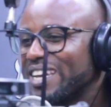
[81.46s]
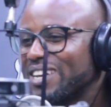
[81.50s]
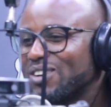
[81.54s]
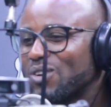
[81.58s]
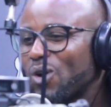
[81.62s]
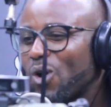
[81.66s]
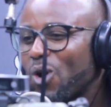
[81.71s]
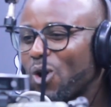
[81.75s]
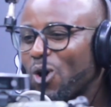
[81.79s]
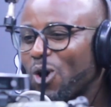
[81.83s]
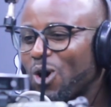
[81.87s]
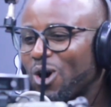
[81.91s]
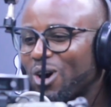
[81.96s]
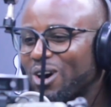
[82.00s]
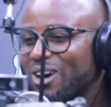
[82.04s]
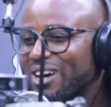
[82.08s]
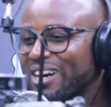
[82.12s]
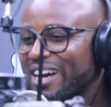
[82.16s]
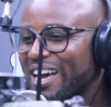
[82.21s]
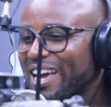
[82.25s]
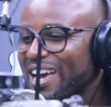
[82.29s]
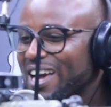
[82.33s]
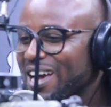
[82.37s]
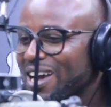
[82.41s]
in all
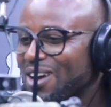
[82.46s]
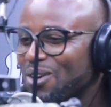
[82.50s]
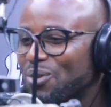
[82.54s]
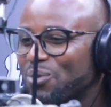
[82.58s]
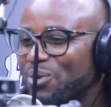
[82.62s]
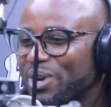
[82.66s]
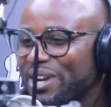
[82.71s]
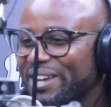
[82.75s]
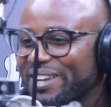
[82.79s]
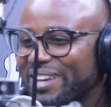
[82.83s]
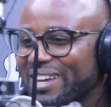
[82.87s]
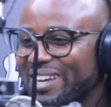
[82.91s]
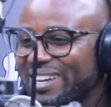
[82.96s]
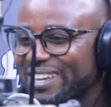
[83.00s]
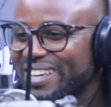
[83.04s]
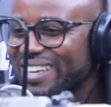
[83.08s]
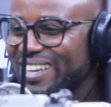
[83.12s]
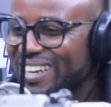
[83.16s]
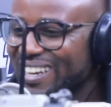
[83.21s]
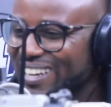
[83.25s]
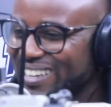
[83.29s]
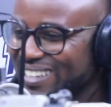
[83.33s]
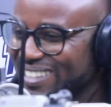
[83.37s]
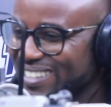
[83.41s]
her
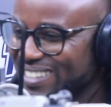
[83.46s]
regalia,